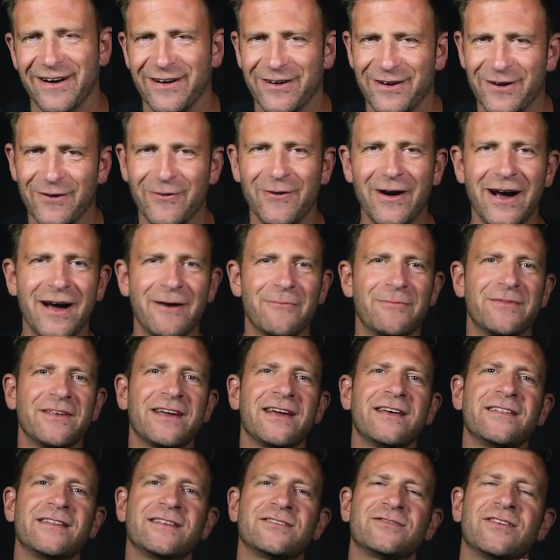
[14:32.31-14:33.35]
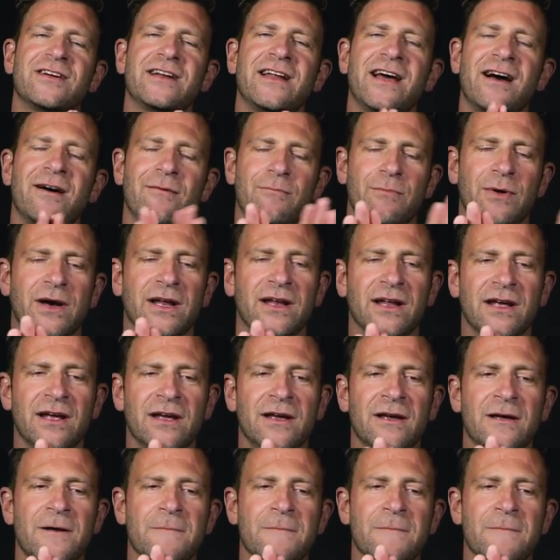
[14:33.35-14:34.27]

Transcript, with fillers: I don't know why I'm thinking this right now, but